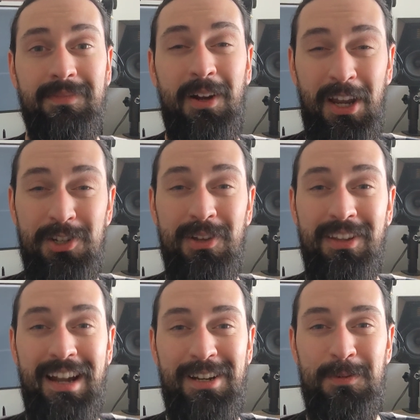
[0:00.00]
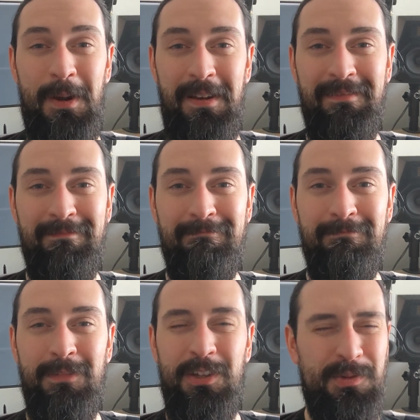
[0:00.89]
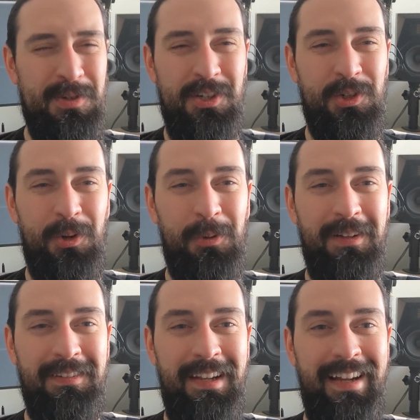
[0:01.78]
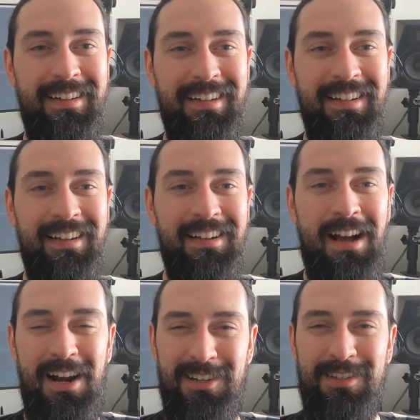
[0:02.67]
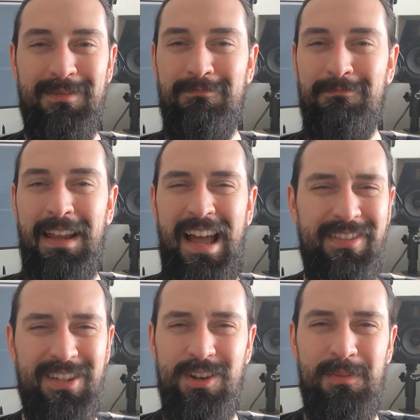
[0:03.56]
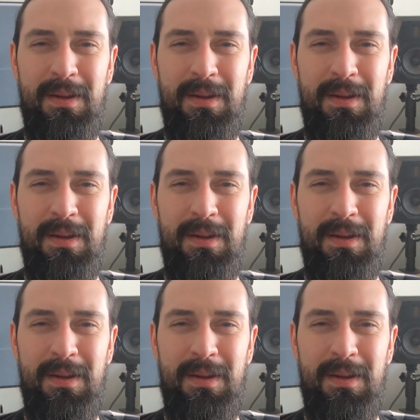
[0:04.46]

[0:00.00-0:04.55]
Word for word: I'll catch you in the next one. This was a short one today. I just had this on